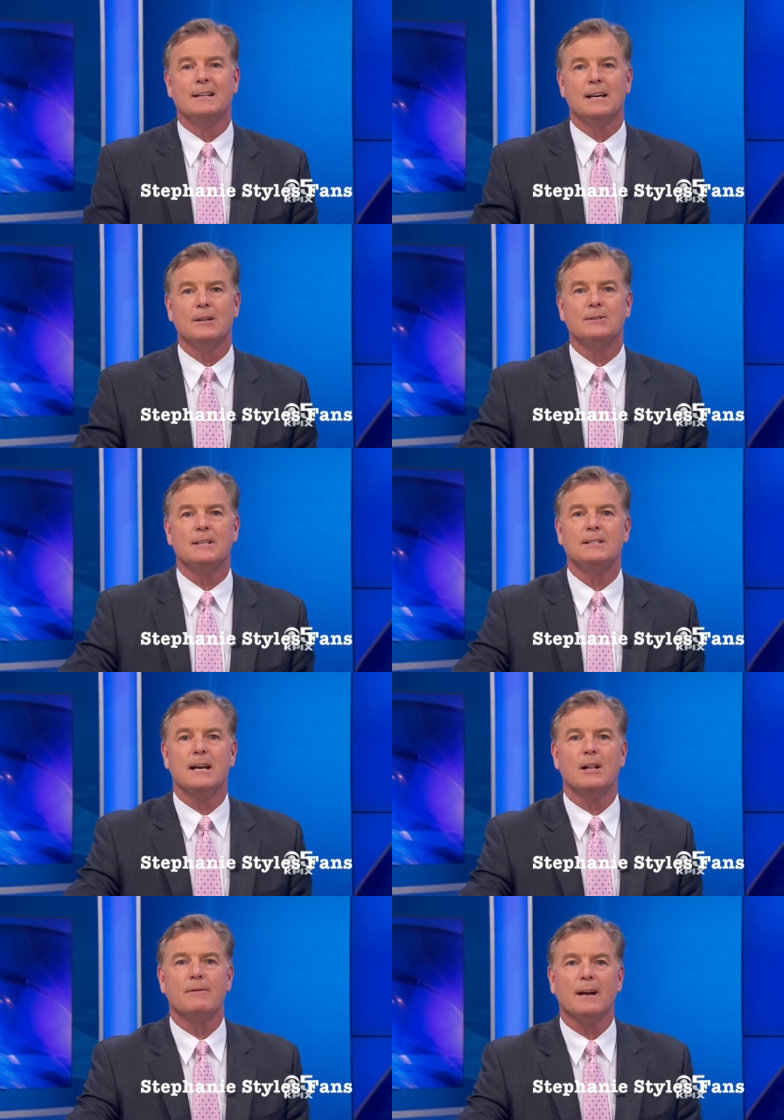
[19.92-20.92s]
Tells the
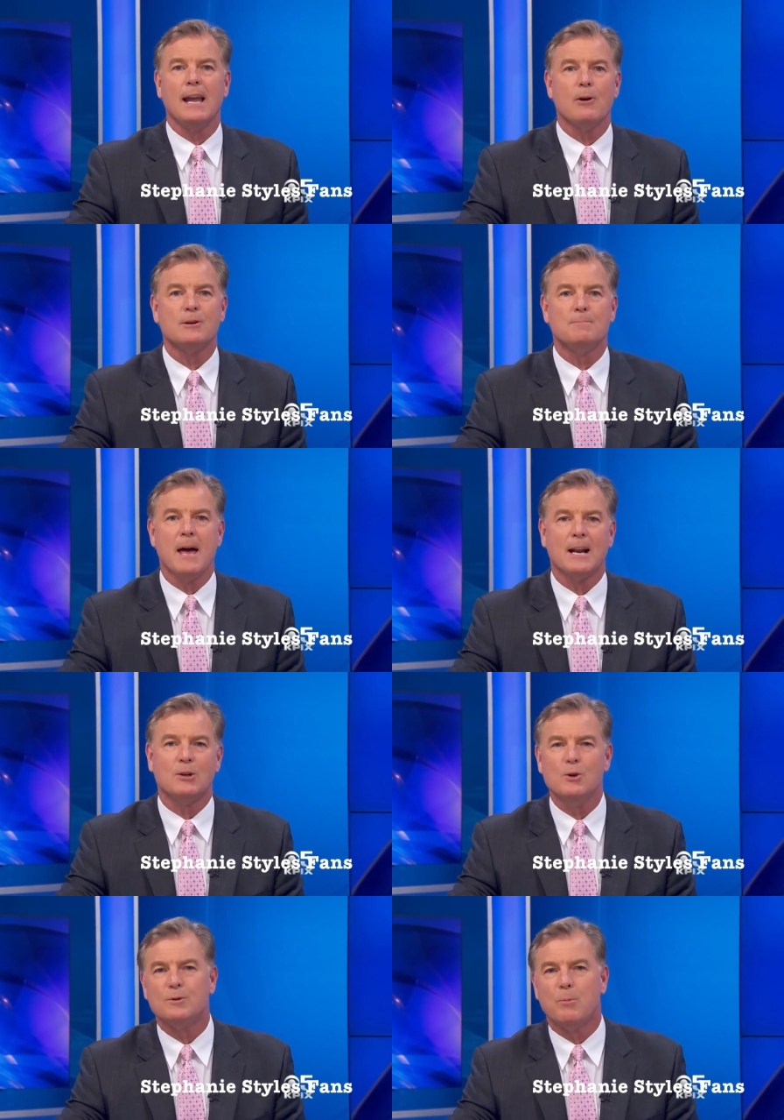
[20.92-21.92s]
tale of a
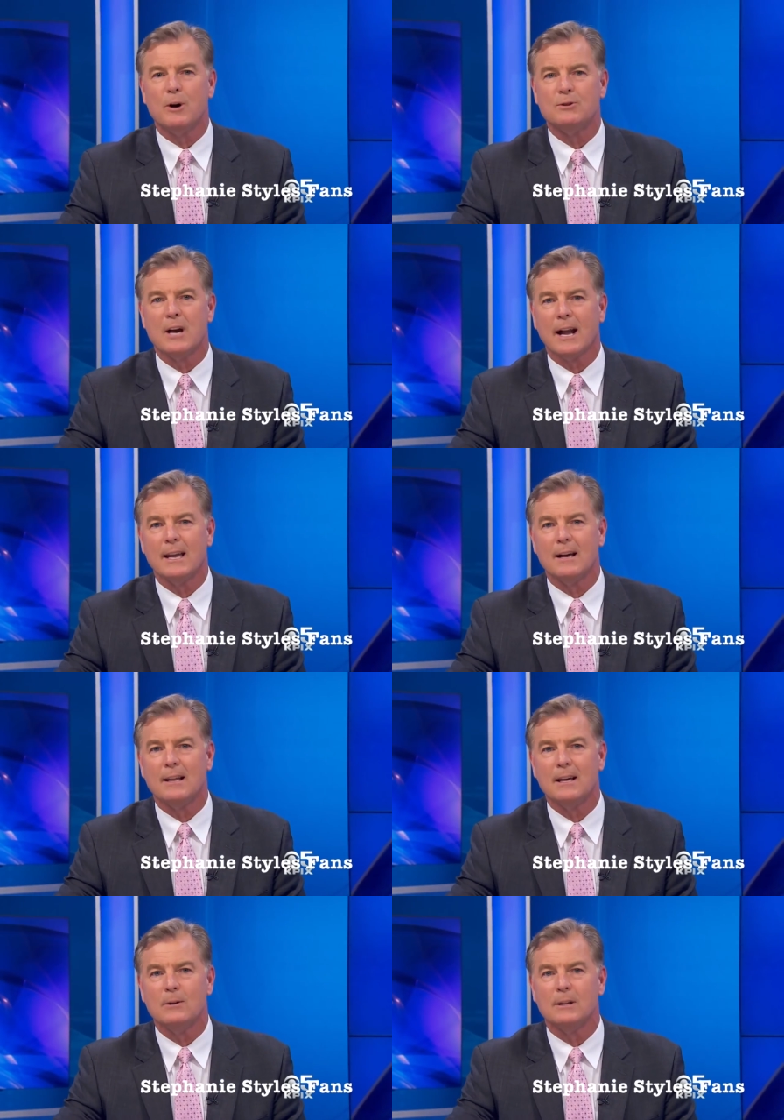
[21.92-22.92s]
charismatic newsboy, Jack
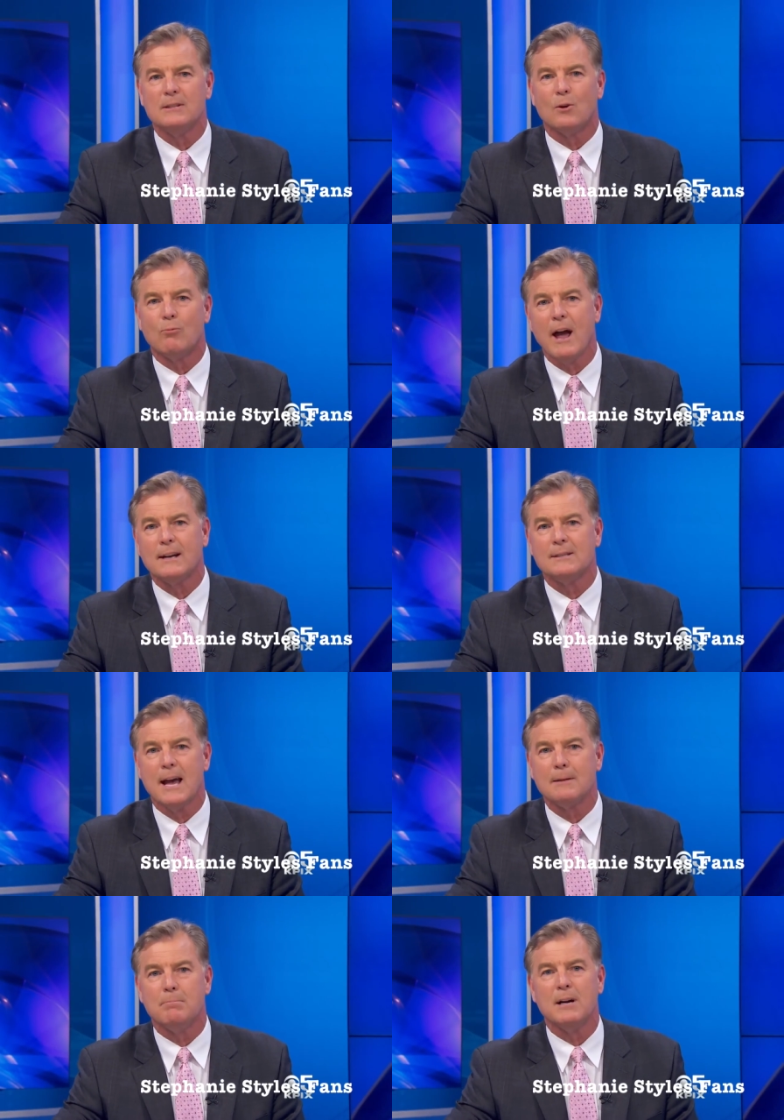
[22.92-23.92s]
Kelly, who leads a
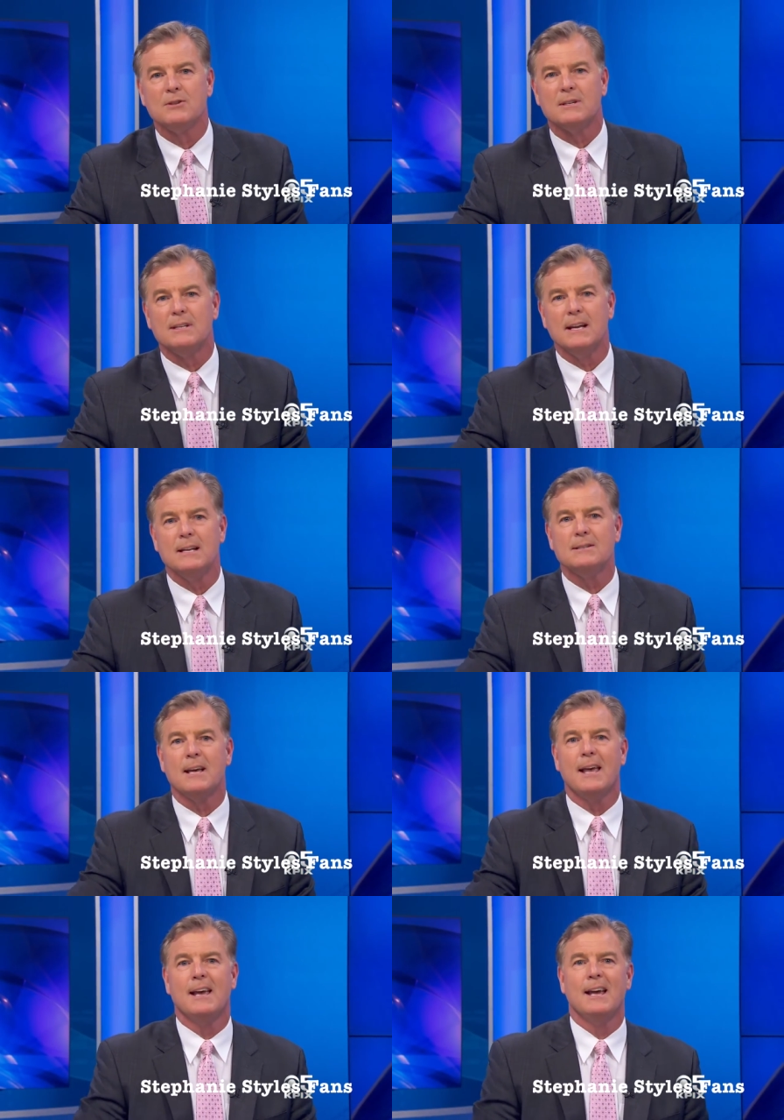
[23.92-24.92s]
ragtag bunch of teens
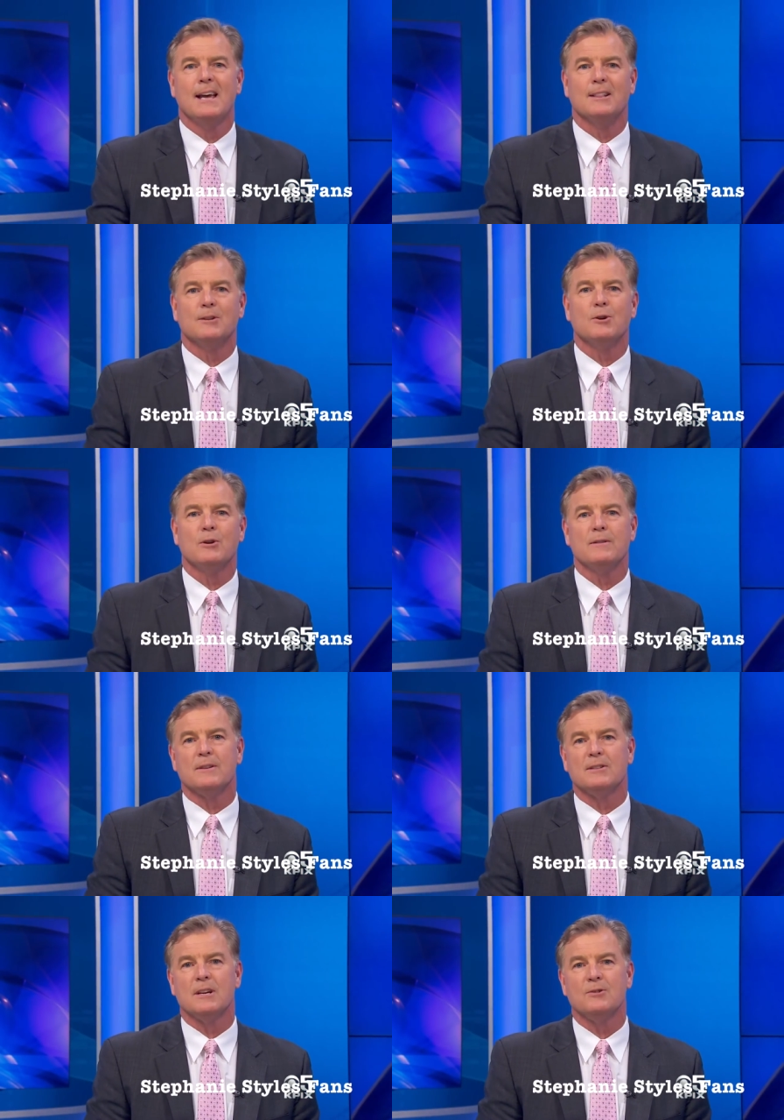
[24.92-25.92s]
in the turn of
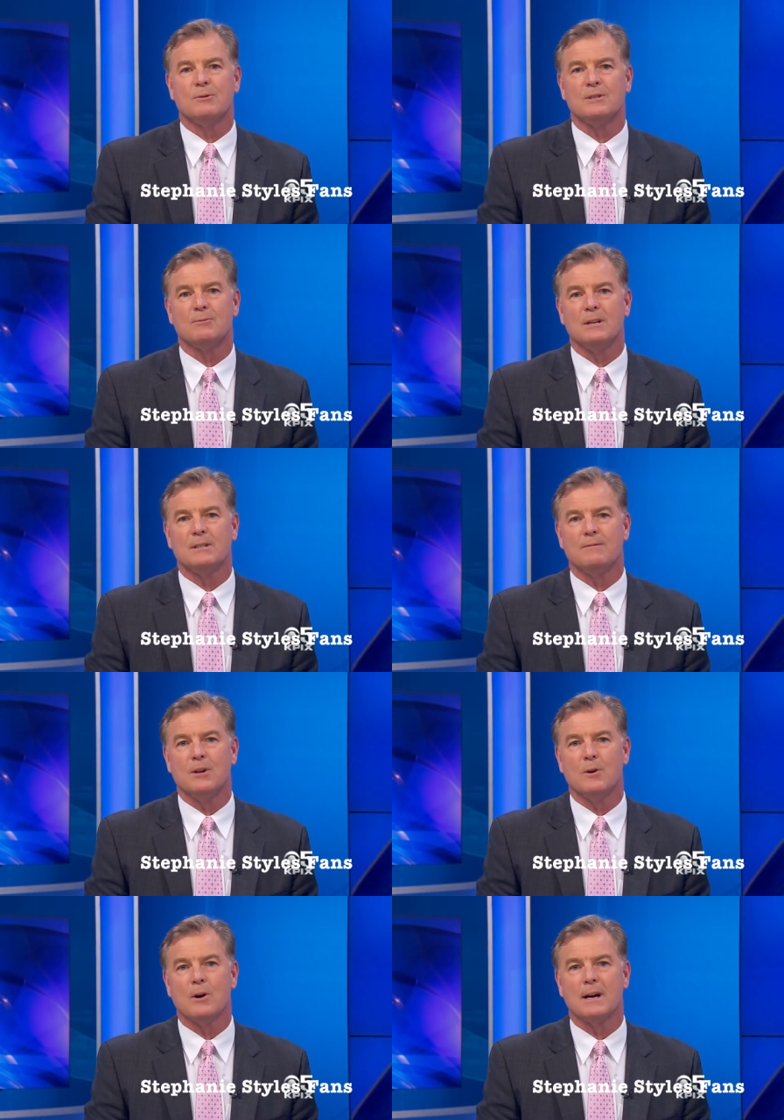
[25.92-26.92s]
the century streets of
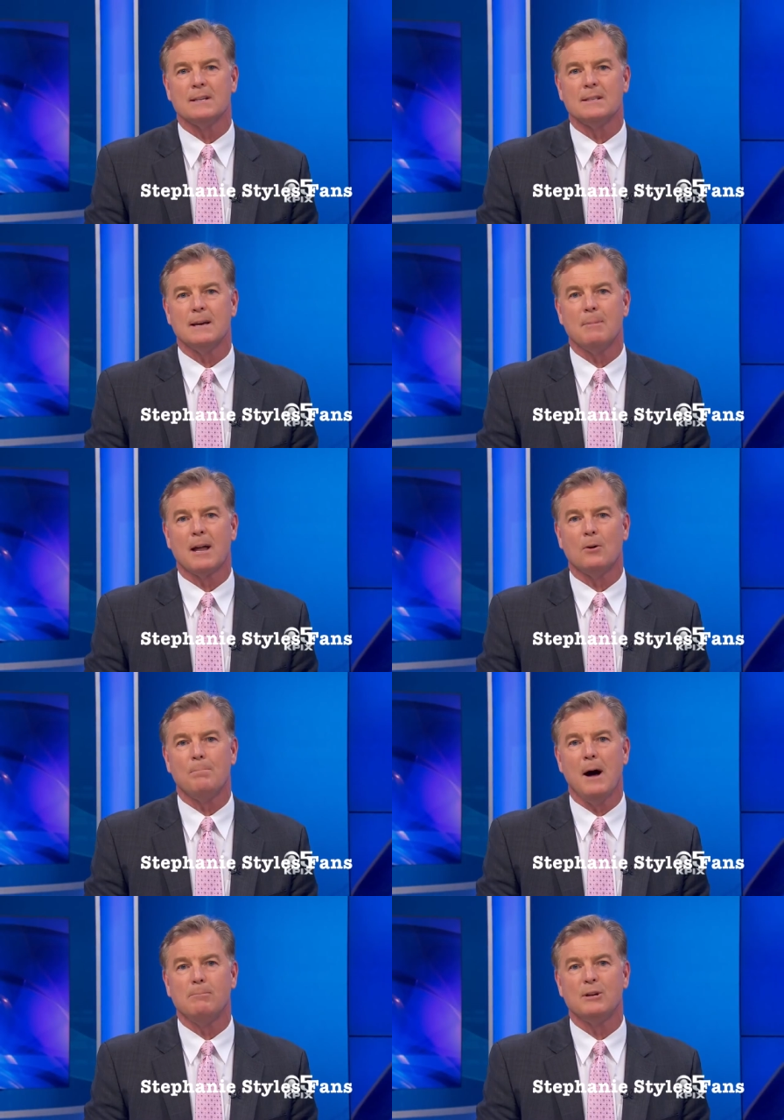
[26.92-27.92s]
New York as they battle
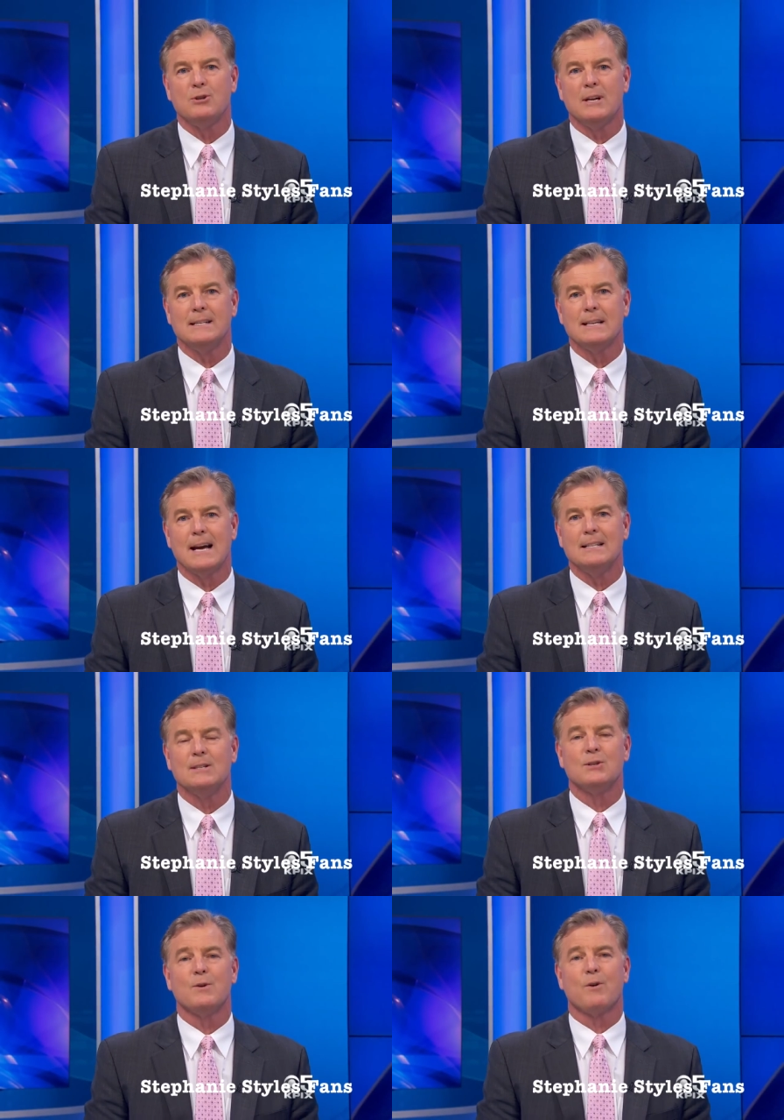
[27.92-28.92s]
publishing
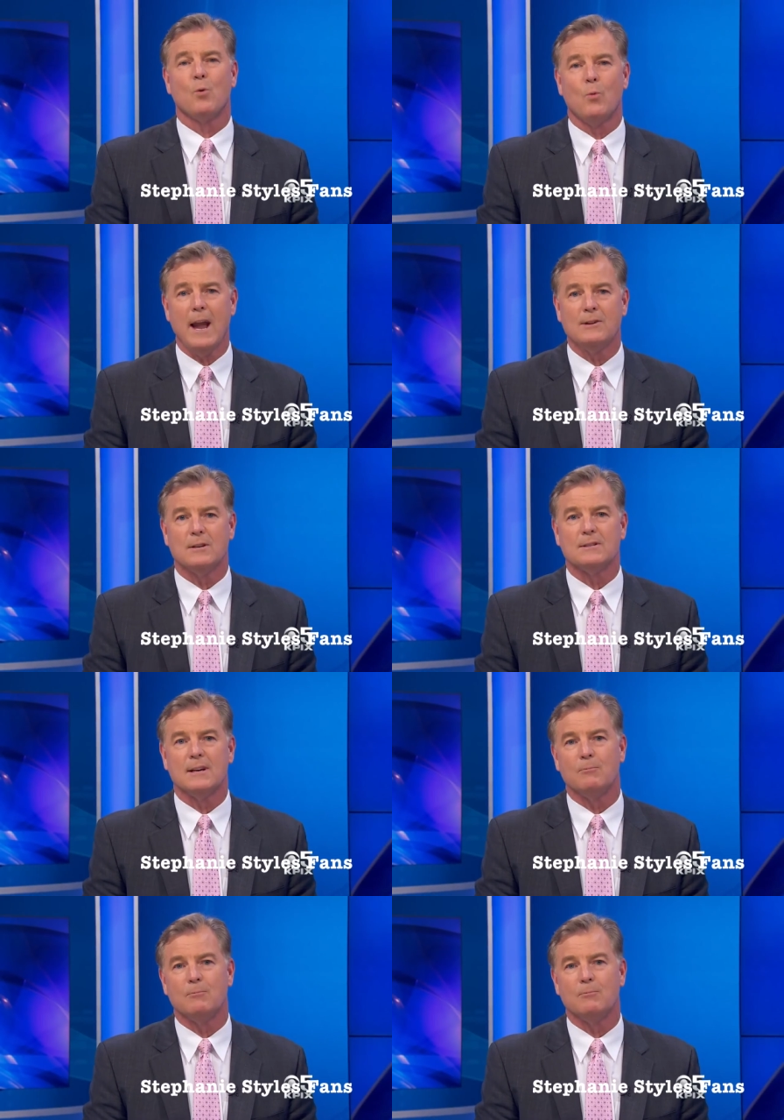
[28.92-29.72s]
titans over wages.